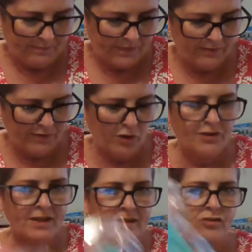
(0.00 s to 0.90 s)
they've got
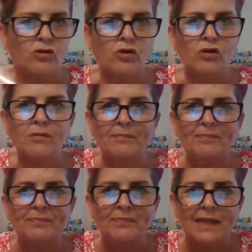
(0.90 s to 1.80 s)
these hung up,
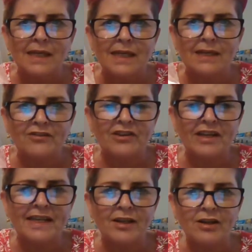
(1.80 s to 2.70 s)

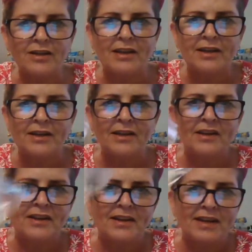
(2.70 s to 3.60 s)
silicone
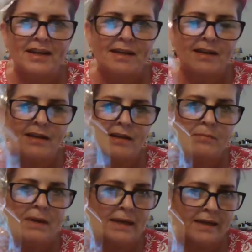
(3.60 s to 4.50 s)

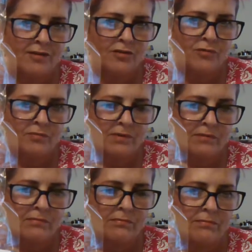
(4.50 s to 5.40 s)
baking
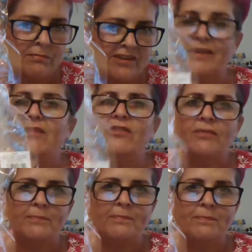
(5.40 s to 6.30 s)
tins,